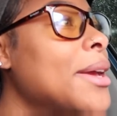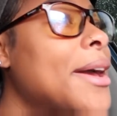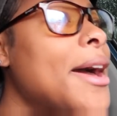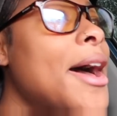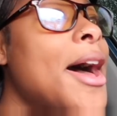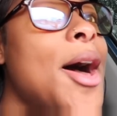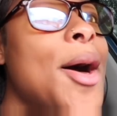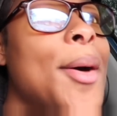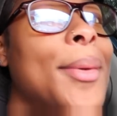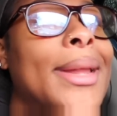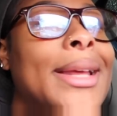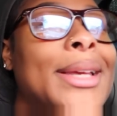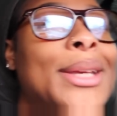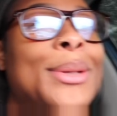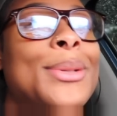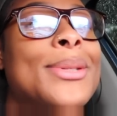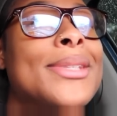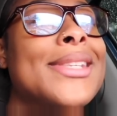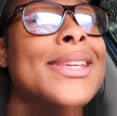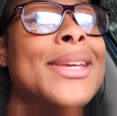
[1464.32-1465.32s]
me go. Like
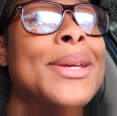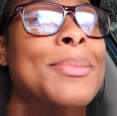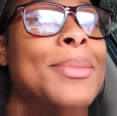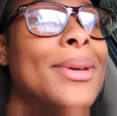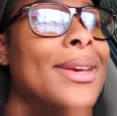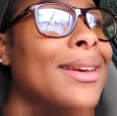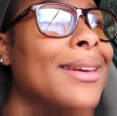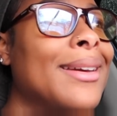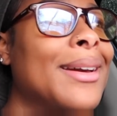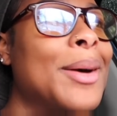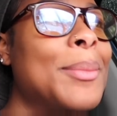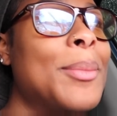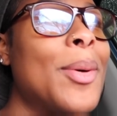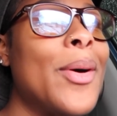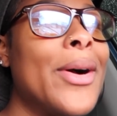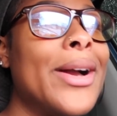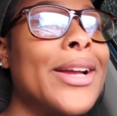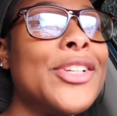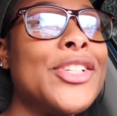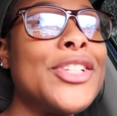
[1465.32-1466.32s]
you see me, come
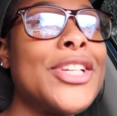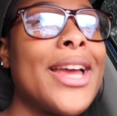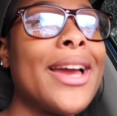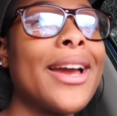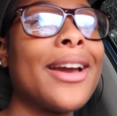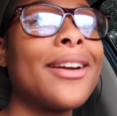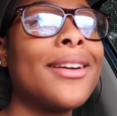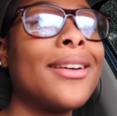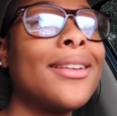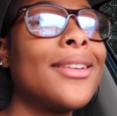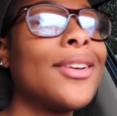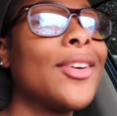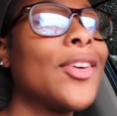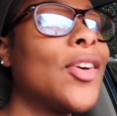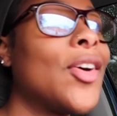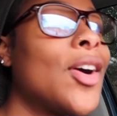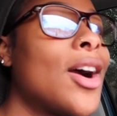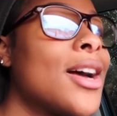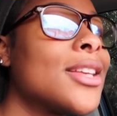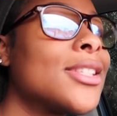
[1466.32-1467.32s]
on chick,
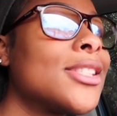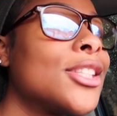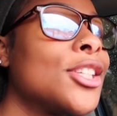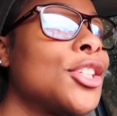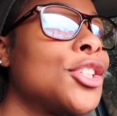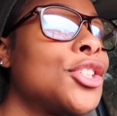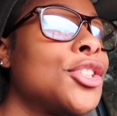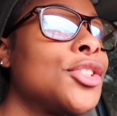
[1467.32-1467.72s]
cross the